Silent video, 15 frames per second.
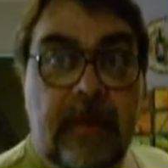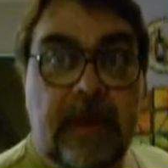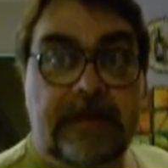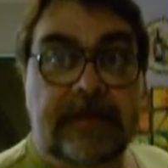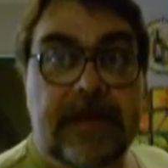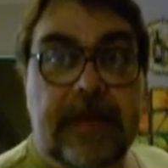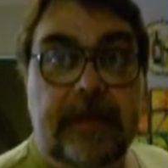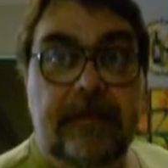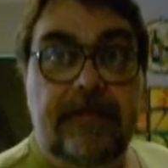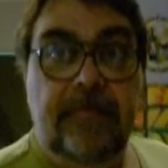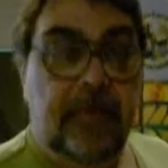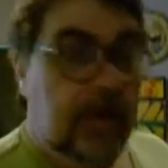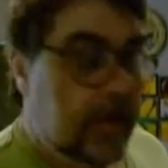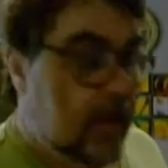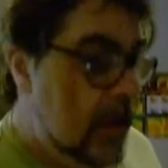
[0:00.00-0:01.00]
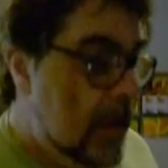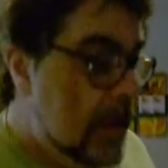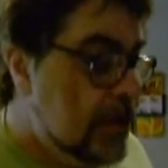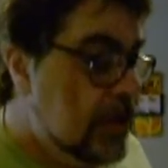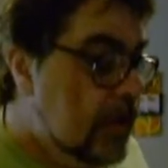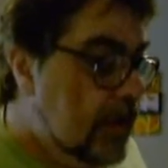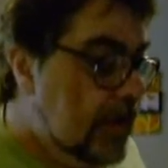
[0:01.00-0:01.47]
That's it.
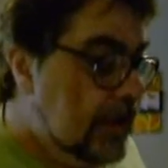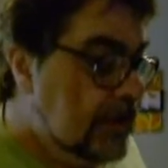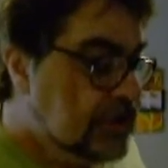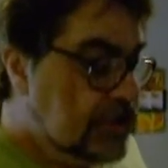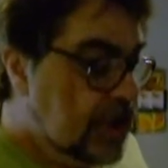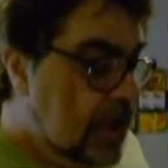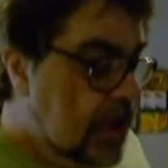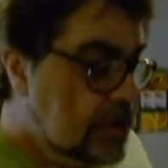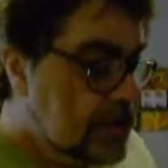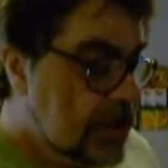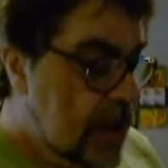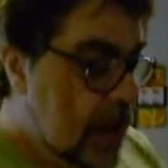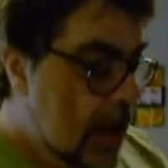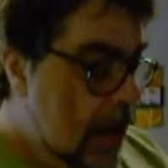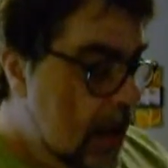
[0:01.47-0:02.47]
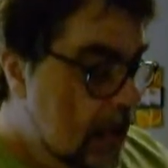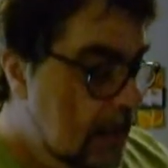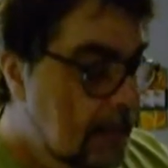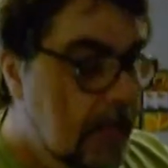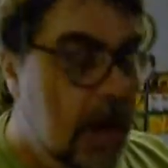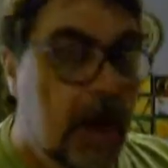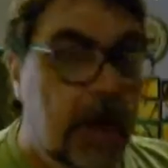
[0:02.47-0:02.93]
And you can adjust how
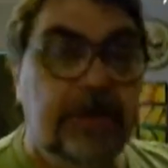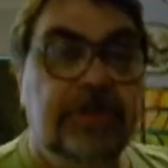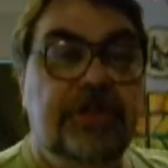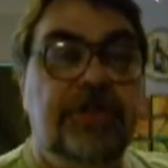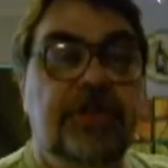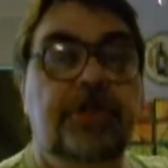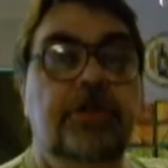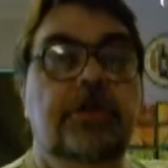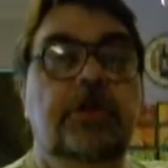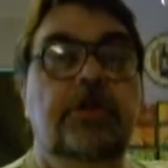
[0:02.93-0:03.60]
much